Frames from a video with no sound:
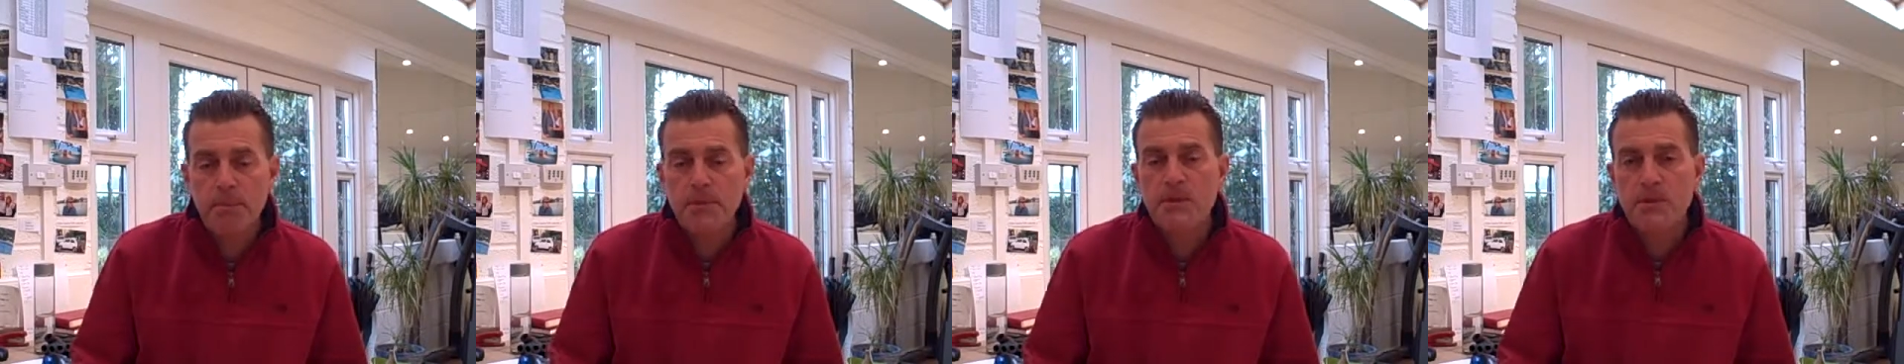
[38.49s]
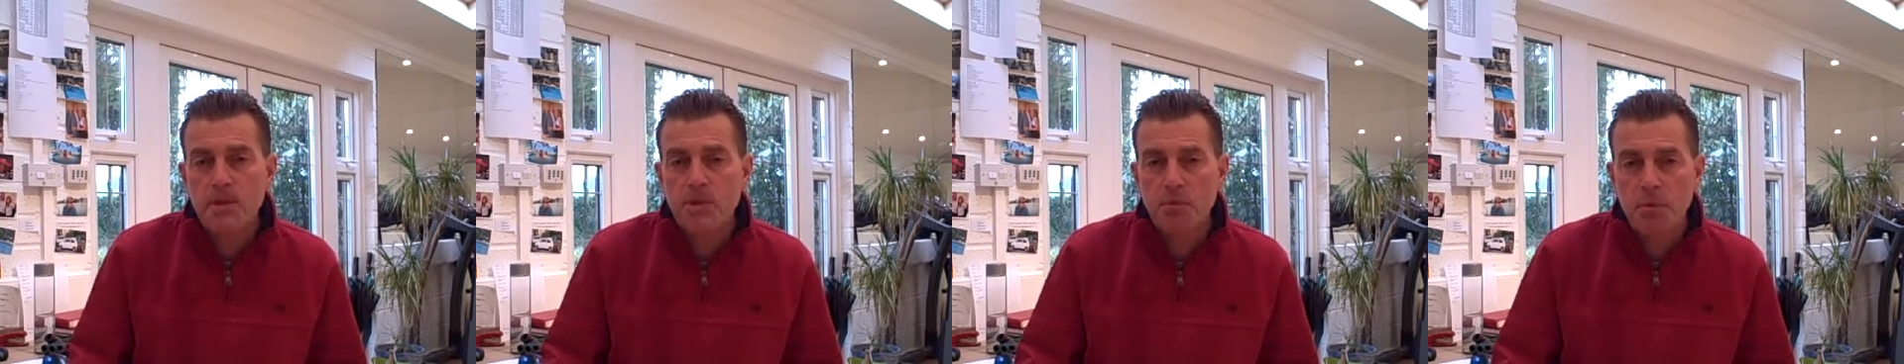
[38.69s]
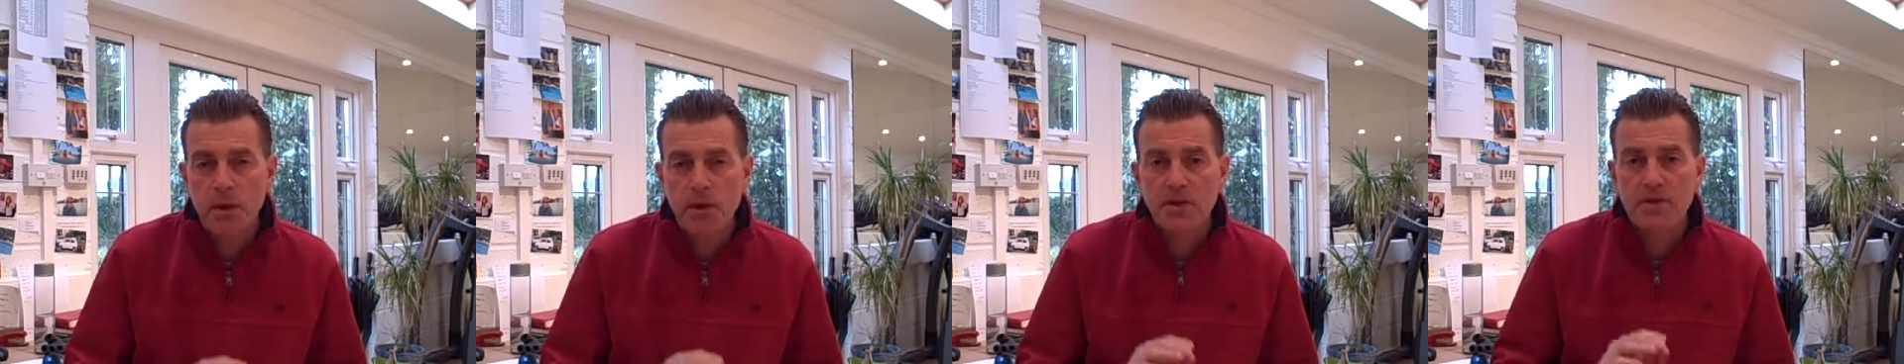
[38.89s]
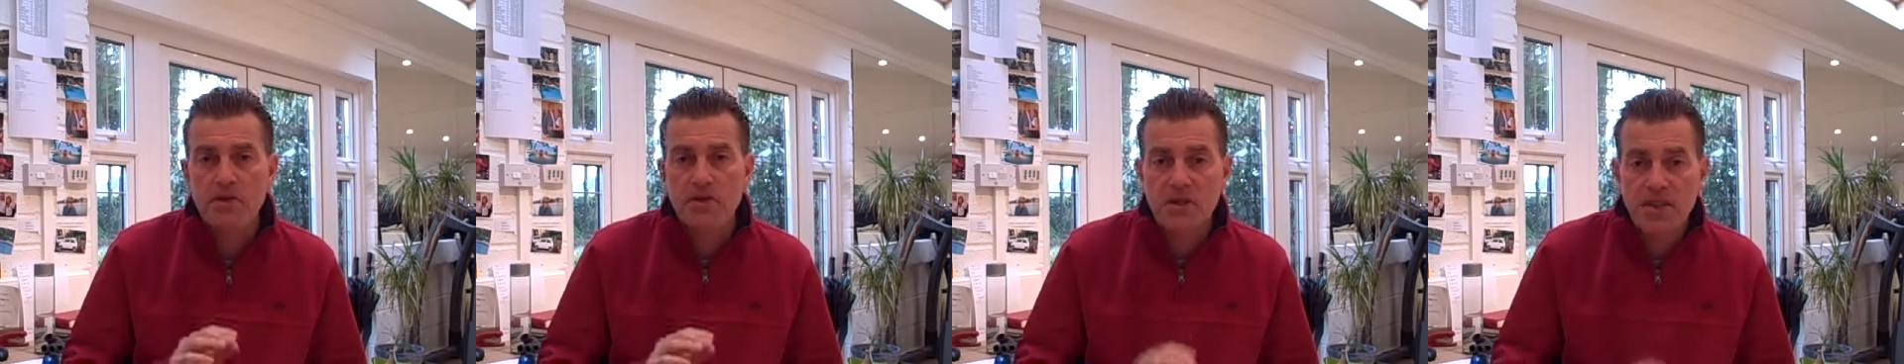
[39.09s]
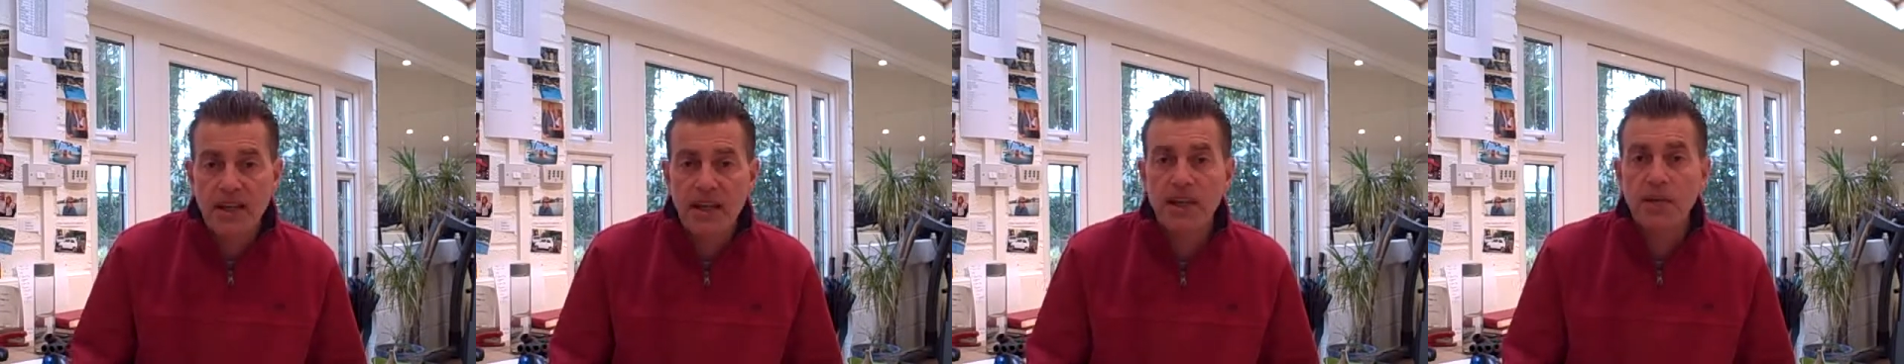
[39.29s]
Business One
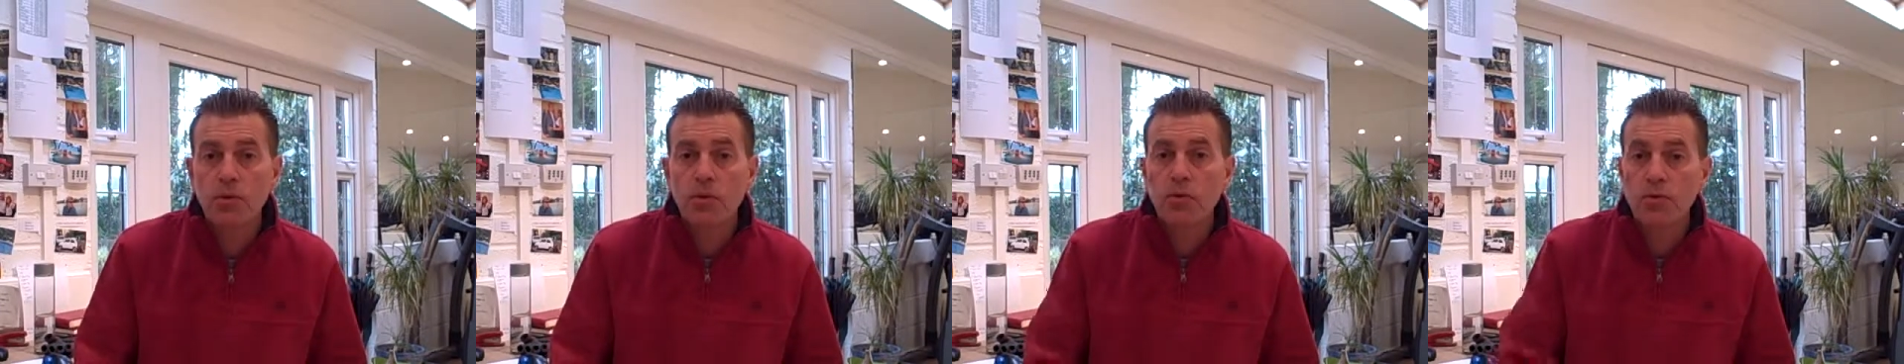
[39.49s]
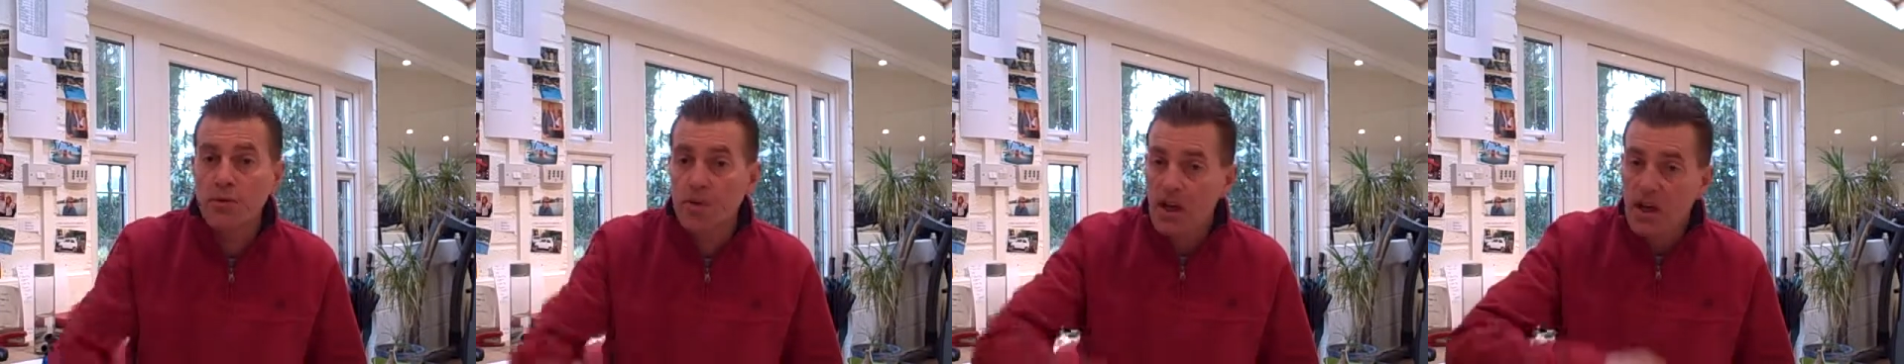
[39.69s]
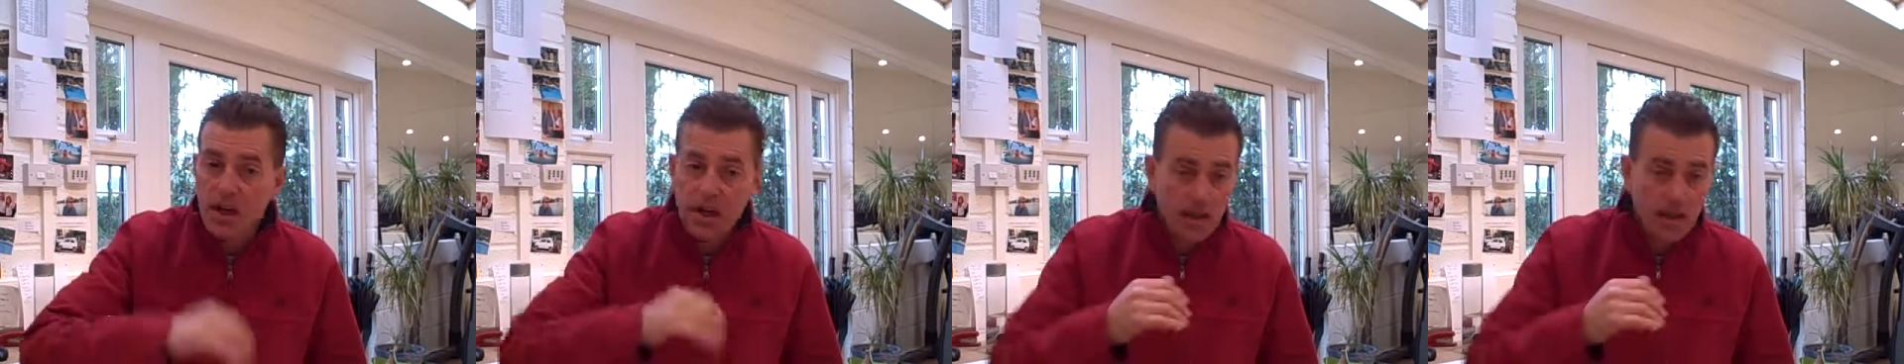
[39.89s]
skilled